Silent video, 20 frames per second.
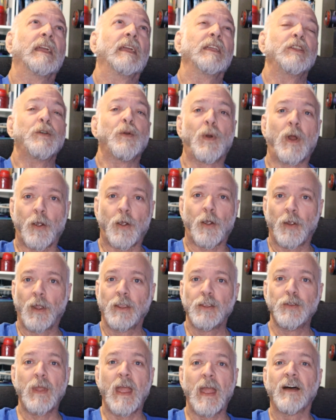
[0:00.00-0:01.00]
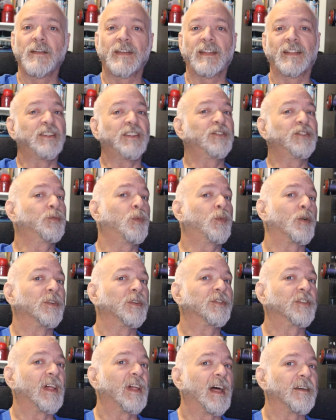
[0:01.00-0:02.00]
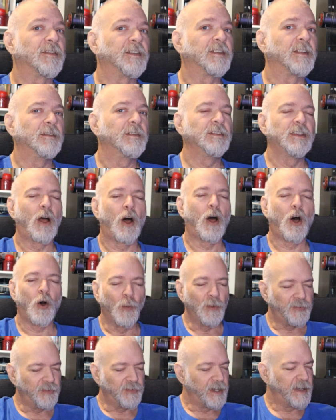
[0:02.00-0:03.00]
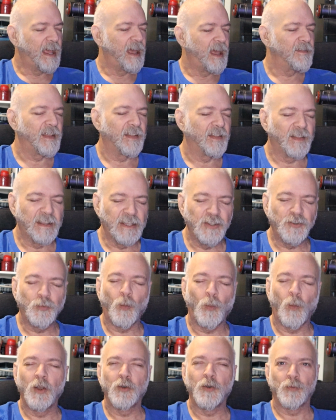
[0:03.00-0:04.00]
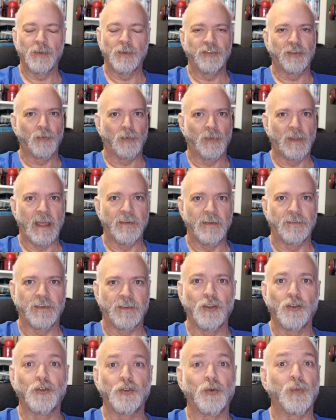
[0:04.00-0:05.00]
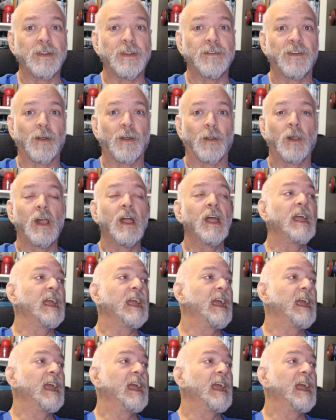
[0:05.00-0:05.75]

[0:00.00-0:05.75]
you have at least one risk left. You always need to have at least one risk left to refill.